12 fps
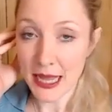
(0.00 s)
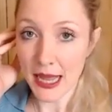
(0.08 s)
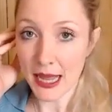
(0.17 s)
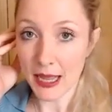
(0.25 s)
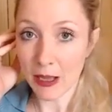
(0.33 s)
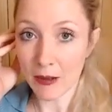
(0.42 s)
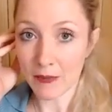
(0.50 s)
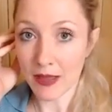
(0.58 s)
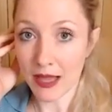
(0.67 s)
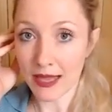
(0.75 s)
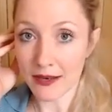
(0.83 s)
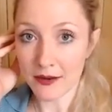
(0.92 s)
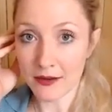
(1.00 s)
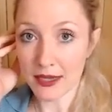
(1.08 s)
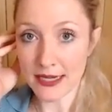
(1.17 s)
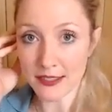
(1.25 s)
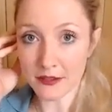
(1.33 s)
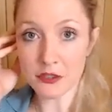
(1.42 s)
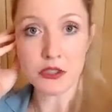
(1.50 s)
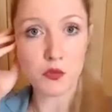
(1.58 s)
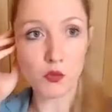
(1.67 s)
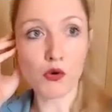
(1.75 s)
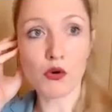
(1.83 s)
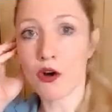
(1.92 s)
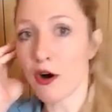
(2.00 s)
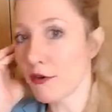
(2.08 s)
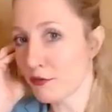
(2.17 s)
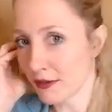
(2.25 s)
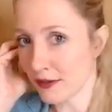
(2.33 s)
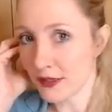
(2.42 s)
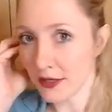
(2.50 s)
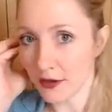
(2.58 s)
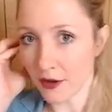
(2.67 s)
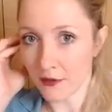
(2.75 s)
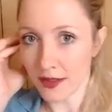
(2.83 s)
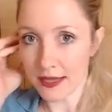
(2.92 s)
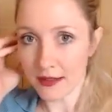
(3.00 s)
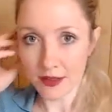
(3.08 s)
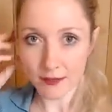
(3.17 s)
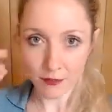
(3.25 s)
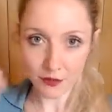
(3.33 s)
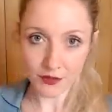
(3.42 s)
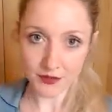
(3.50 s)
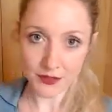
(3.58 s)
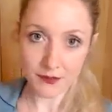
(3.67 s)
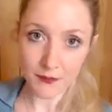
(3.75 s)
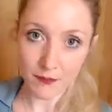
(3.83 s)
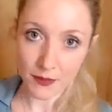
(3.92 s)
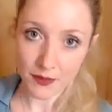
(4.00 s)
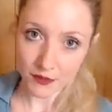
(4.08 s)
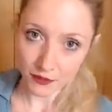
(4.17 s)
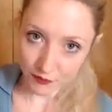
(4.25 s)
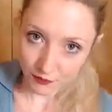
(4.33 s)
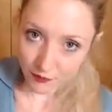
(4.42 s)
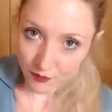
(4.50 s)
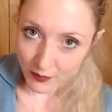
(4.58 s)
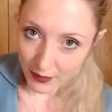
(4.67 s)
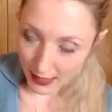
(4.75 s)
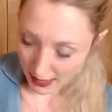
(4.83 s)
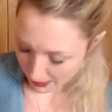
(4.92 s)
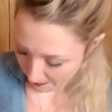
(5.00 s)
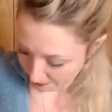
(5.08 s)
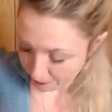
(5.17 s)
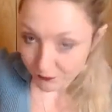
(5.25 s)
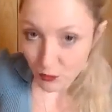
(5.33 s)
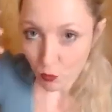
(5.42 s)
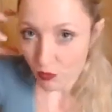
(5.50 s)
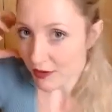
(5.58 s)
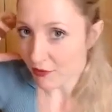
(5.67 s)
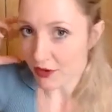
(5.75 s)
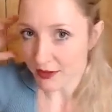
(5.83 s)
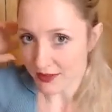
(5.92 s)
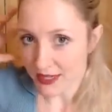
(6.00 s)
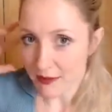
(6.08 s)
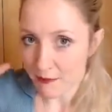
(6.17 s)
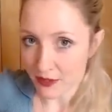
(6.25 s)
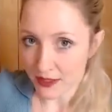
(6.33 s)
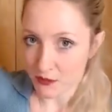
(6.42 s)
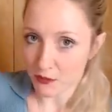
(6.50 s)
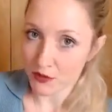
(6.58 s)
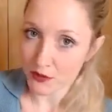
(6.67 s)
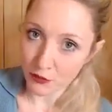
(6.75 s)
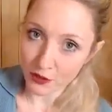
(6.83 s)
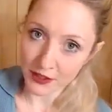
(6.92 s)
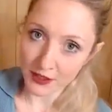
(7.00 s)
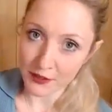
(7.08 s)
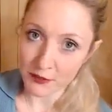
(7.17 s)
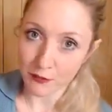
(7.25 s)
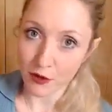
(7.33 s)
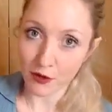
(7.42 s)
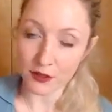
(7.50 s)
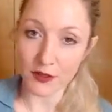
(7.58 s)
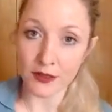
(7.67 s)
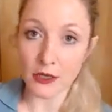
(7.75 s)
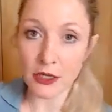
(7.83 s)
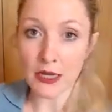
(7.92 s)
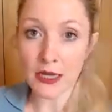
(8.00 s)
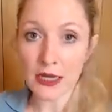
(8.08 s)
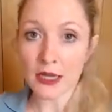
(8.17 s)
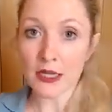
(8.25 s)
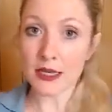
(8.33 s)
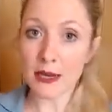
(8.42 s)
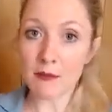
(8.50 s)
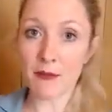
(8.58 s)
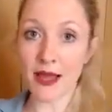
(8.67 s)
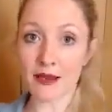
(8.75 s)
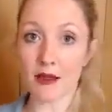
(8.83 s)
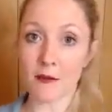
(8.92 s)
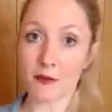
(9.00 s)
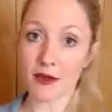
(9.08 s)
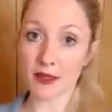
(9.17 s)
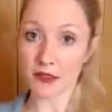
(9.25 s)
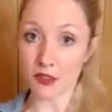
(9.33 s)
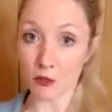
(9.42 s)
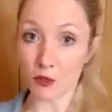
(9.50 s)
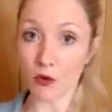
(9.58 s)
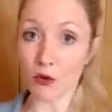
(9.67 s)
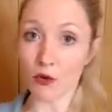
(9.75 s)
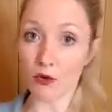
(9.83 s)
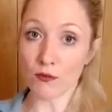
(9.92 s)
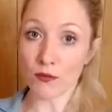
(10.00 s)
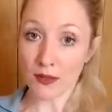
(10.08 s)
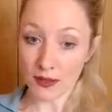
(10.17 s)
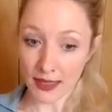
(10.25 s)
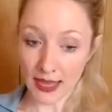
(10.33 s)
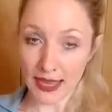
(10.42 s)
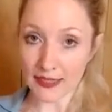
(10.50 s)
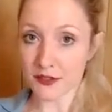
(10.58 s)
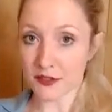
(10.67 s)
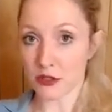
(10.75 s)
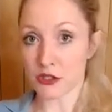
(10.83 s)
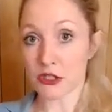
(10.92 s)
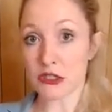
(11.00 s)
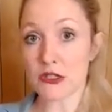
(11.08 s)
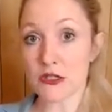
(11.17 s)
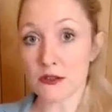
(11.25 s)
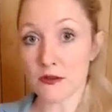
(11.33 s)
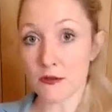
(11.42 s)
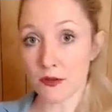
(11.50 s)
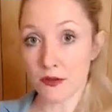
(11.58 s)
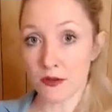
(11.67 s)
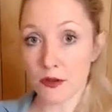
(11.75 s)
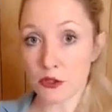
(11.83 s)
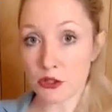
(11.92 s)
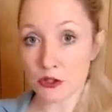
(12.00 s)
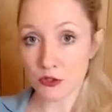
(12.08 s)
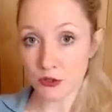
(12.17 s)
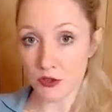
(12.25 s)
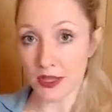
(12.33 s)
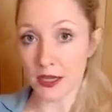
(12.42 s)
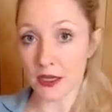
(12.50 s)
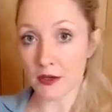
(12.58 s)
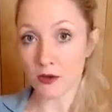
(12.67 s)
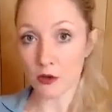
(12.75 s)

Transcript: And he didn't just walk off, and, you know, he then put his sort of, whatever his earpiece was, put it in his pocket, leant back up against the wall, and sort of just stood there